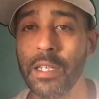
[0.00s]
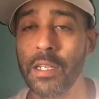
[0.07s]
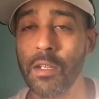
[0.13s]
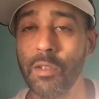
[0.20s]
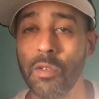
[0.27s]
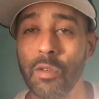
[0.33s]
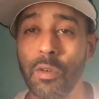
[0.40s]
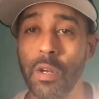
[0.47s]
and the
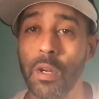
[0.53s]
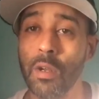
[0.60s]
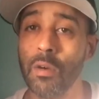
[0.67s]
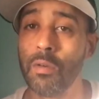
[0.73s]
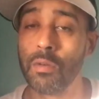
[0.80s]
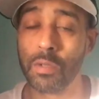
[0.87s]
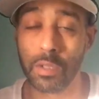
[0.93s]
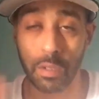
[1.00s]
Jordan
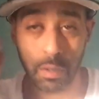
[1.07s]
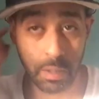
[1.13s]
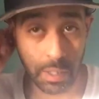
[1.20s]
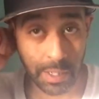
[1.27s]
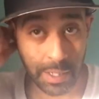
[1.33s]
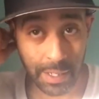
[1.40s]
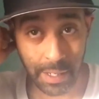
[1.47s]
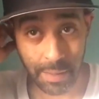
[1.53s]
lows. So
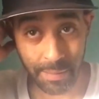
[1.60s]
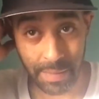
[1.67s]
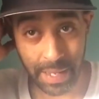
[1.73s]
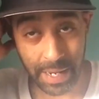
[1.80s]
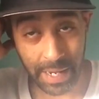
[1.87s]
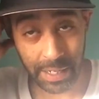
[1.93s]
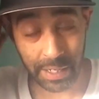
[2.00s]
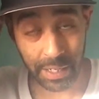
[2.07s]
I'm
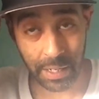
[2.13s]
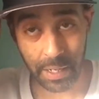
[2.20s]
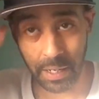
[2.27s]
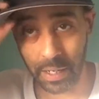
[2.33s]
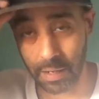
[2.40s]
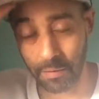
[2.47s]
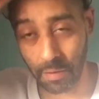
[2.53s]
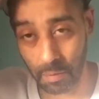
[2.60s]
not actually going to
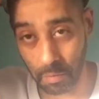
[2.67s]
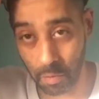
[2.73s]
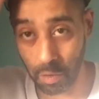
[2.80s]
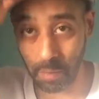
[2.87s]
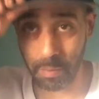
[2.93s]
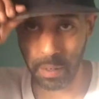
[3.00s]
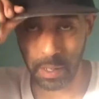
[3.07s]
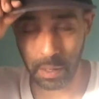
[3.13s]
give you
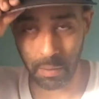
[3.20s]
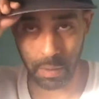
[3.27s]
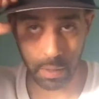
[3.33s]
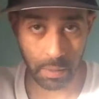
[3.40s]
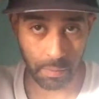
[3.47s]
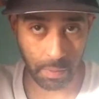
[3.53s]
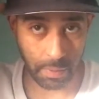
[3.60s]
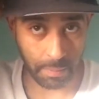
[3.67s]
more money with,
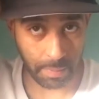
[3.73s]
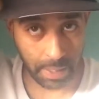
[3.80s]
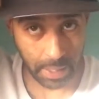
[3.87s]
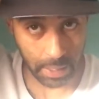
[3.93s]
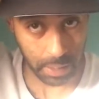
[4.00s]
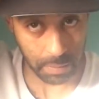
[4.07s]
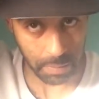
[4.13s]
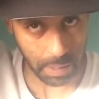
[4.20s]
with
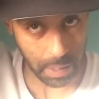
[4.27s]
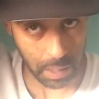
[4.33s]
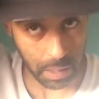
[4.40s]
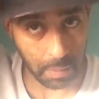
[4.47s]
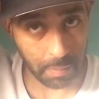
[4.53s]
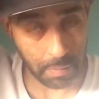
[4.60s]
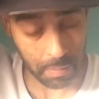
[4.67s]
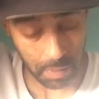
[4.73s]
mids. But um,